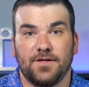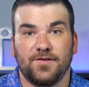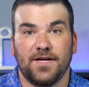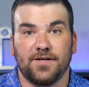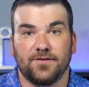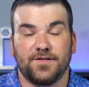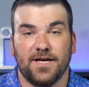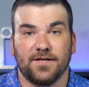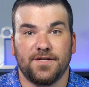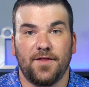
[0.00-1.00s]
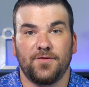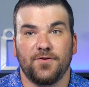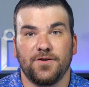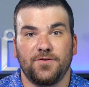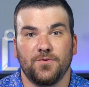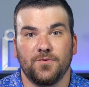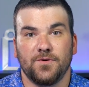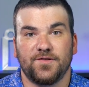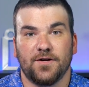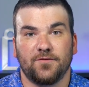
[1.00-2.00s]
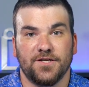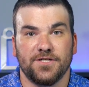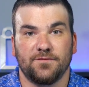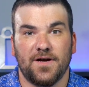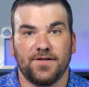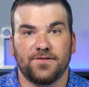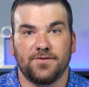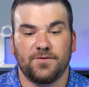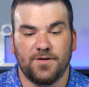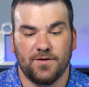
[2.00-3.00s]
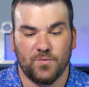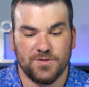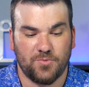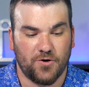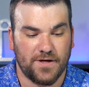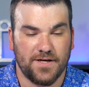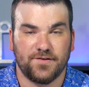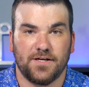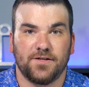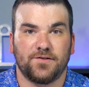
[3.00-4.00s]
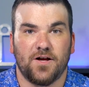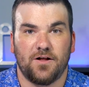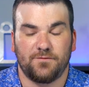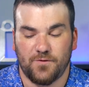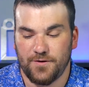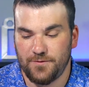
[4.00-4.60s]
These handles take a 1032 self-clinching fastener, in which Protocase can install for